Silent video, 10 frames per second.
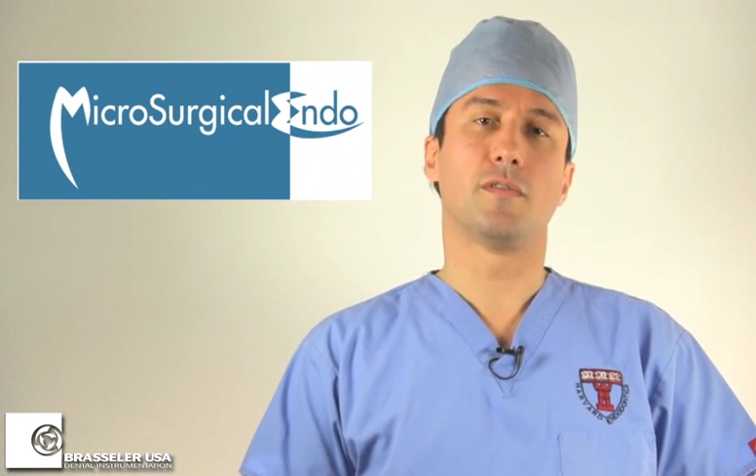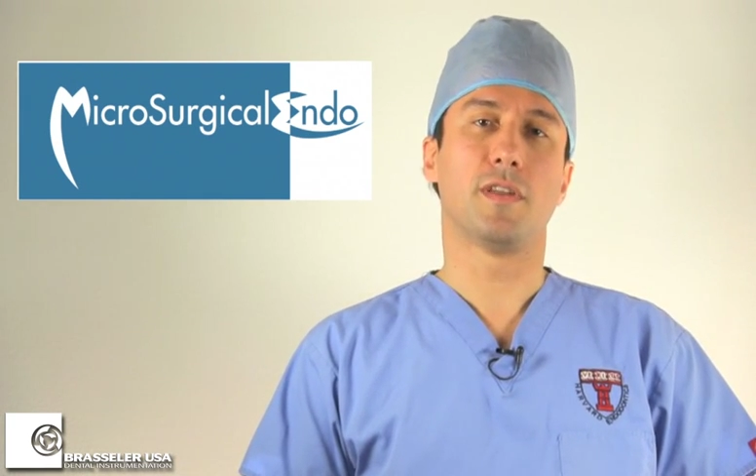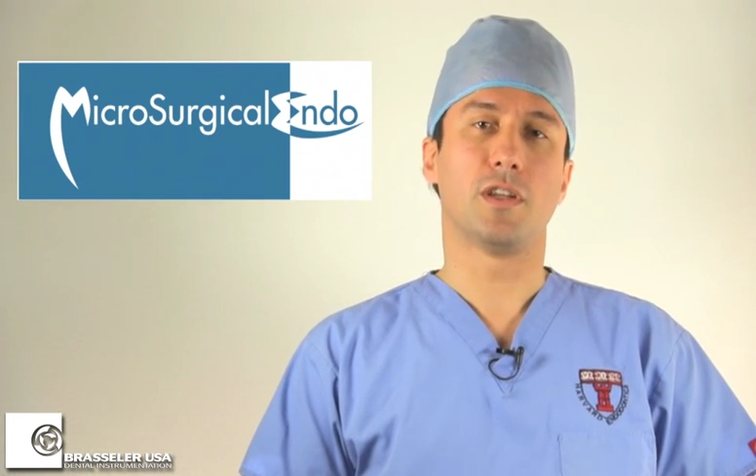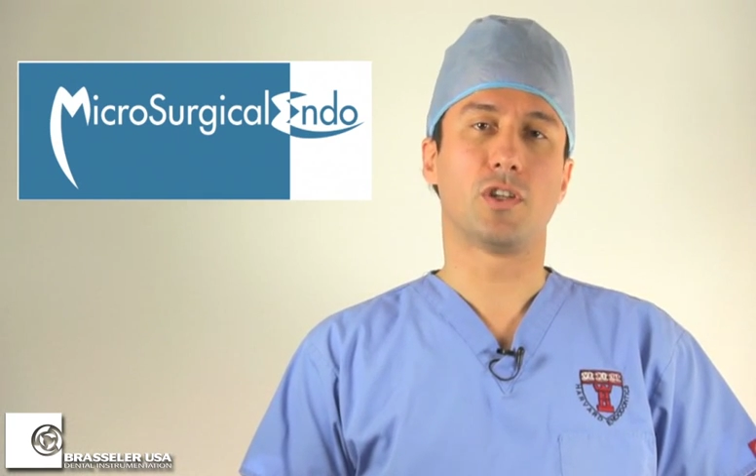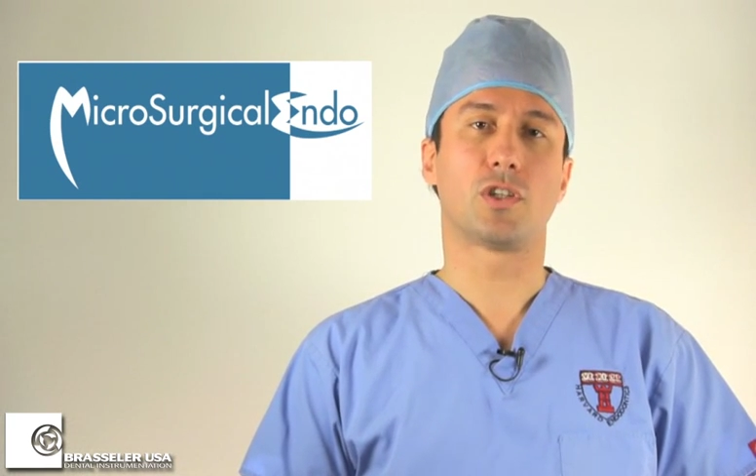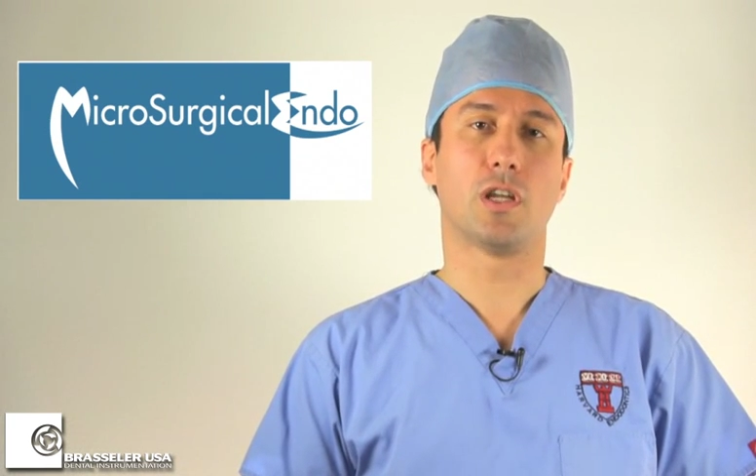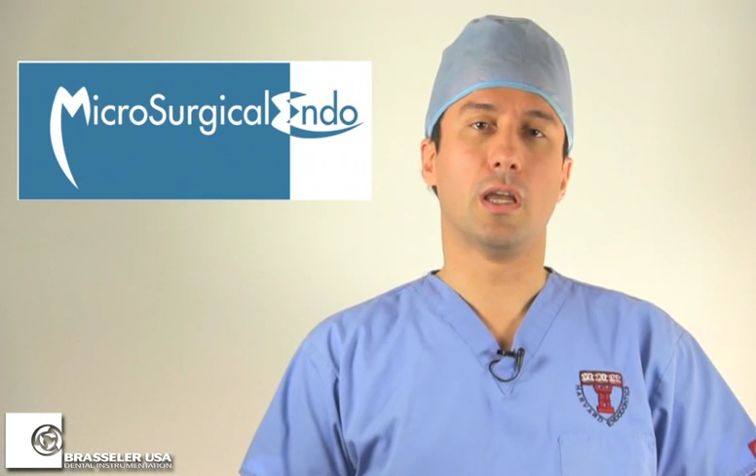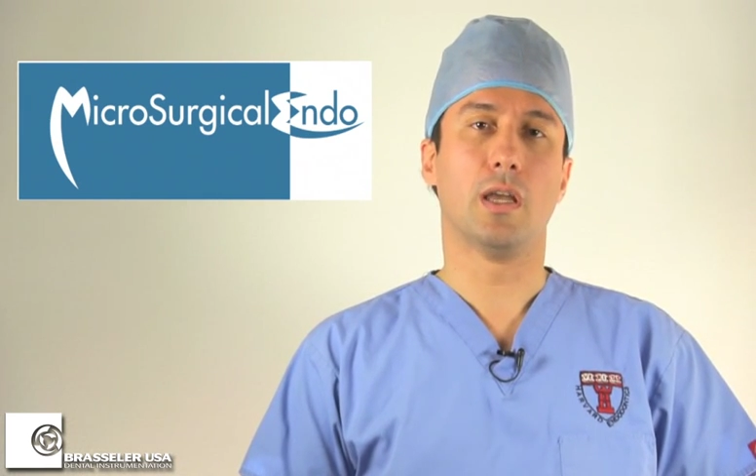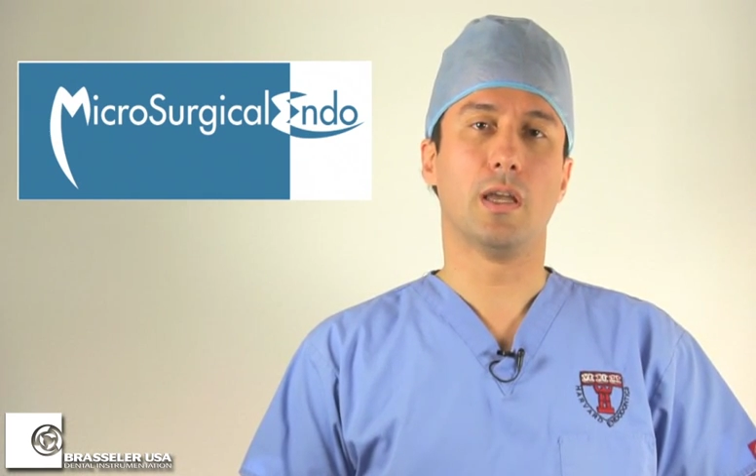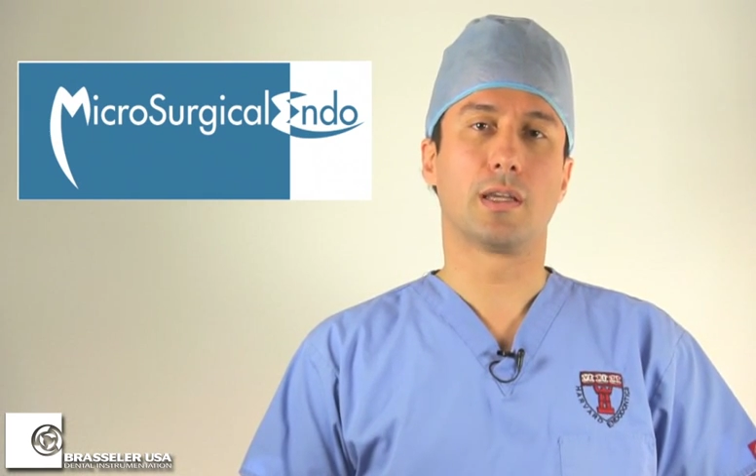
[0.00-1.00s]
finish
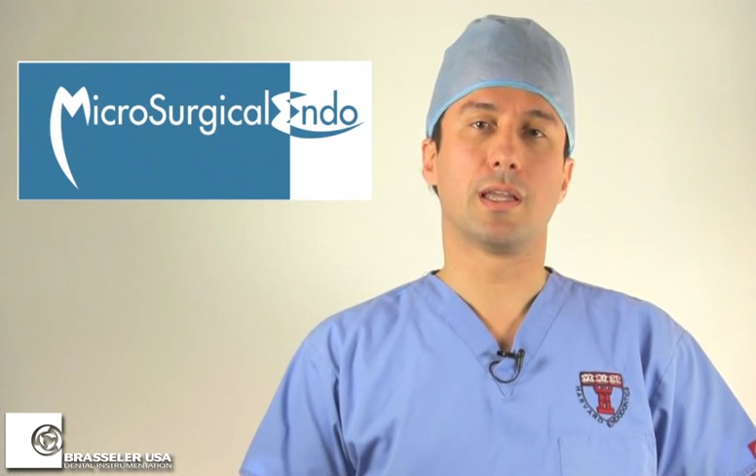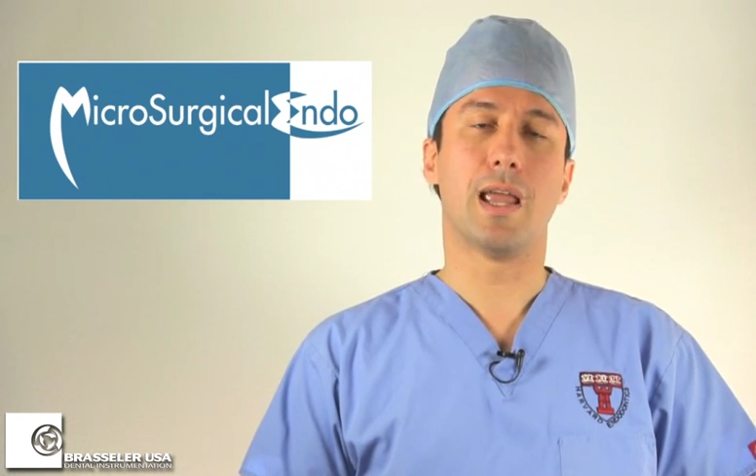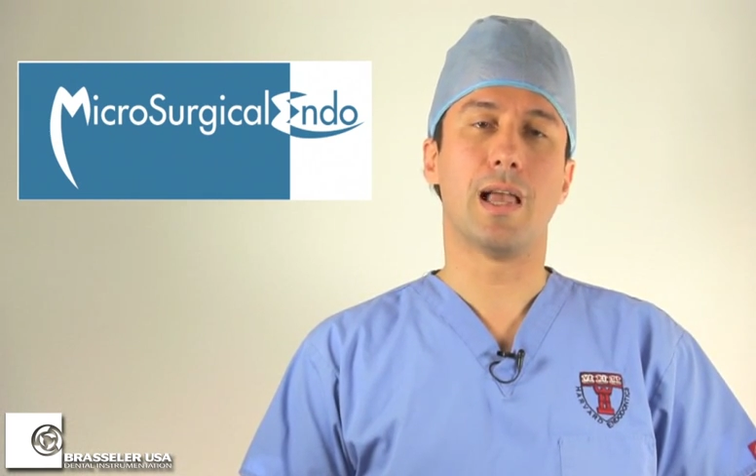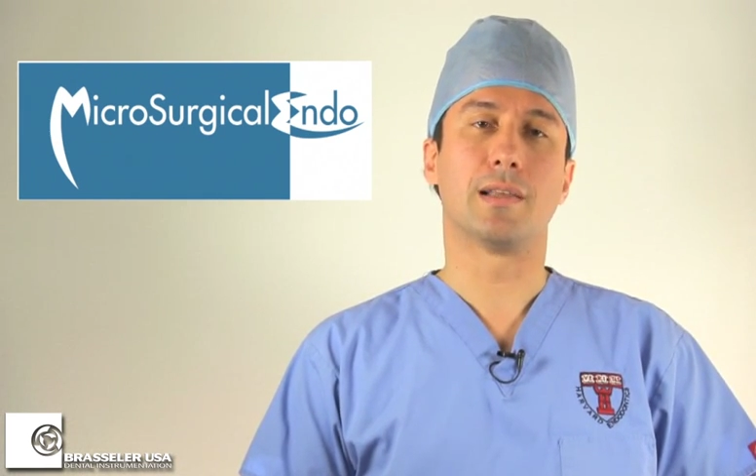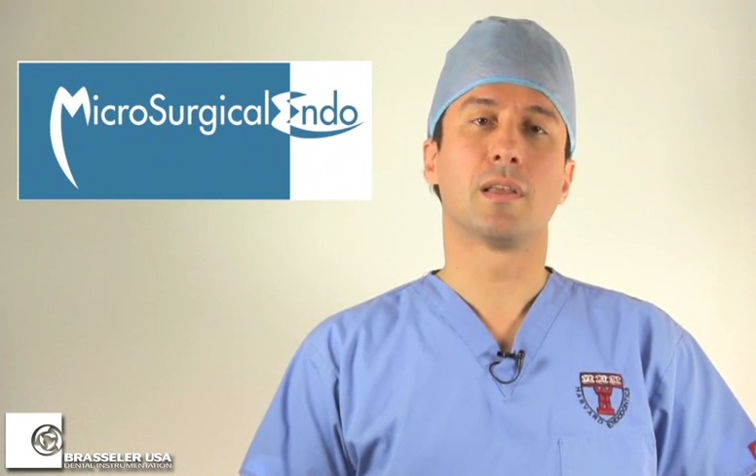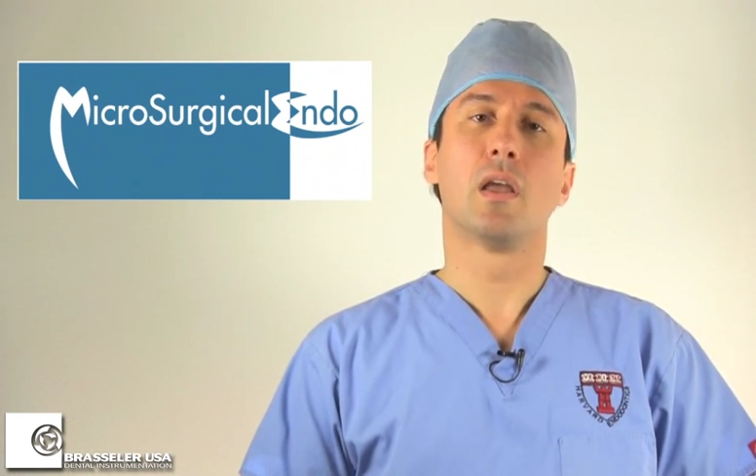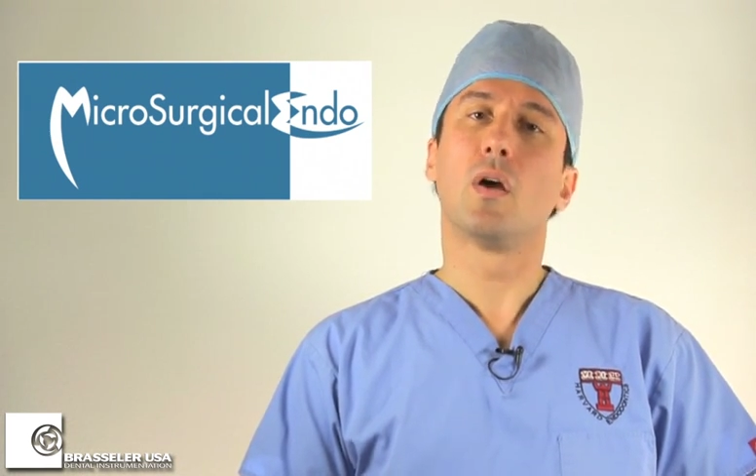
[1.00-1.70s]
canals